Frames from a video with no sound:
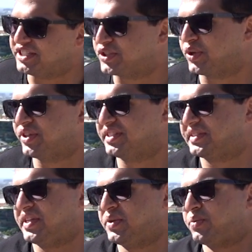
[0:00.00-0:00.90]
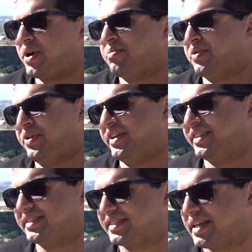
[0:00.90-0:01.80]
enjoyed the scene where
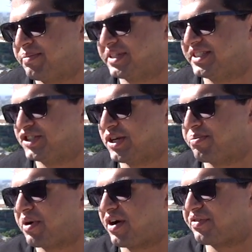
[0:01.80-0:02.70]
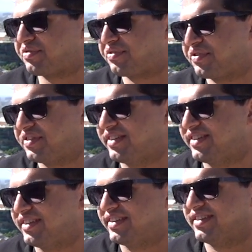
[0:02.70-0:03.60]
Marina is attempting to jump off
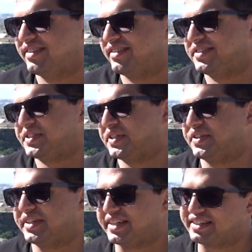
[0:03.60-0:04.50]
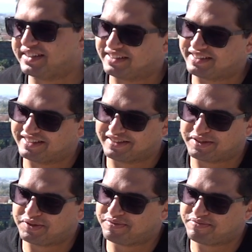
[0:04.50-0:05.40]
ceiling,
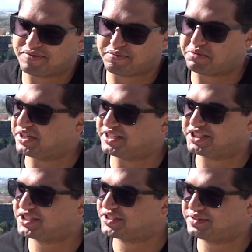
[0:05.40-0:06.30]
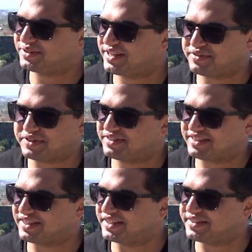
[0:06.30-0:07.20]
bridge, whatever,
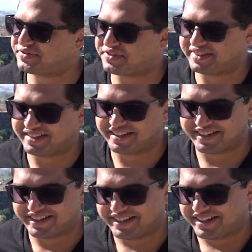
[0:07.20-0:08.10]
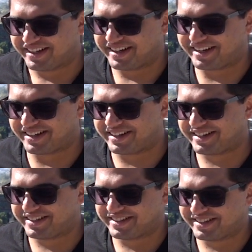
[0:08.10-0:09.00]
the cliff.
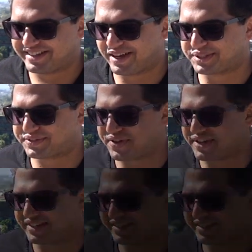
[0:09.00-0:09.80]
That was fun.